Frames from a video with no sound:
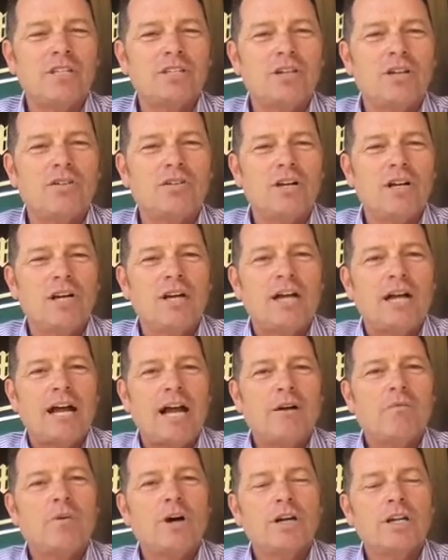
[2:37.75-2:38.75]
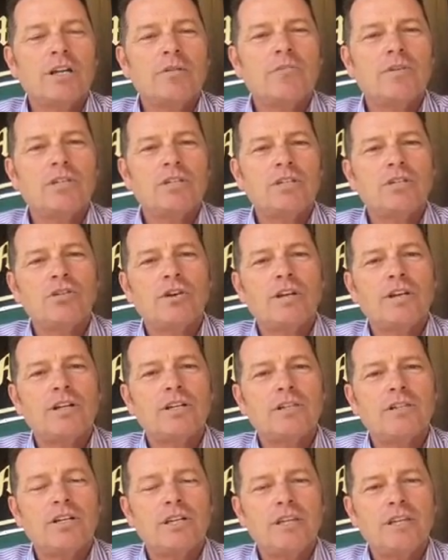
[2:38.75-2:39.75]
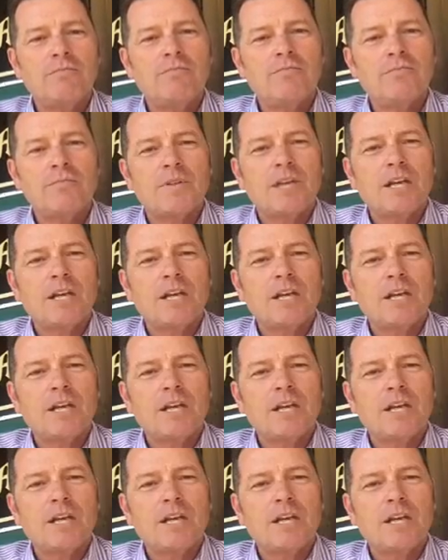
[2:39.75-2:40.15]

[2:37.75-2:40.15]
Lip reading: So I welcome you to join our team.